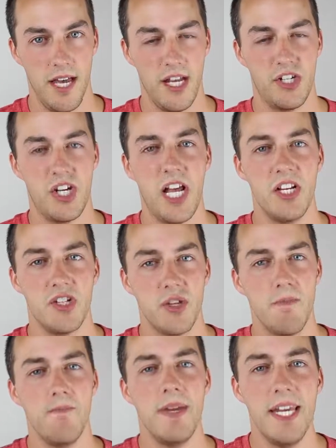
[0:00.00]
and change
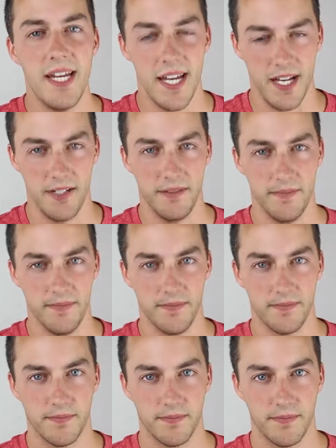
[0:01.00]
the meaning
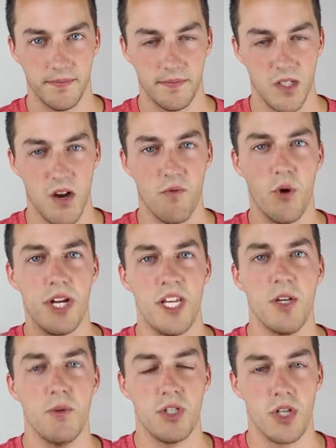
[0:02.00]
of what
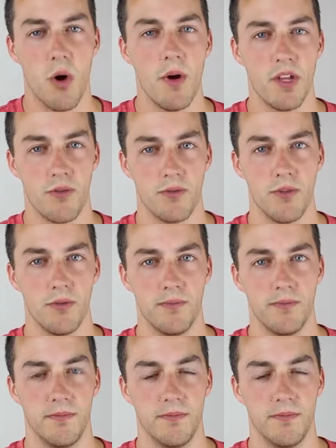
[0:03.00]
he was going through.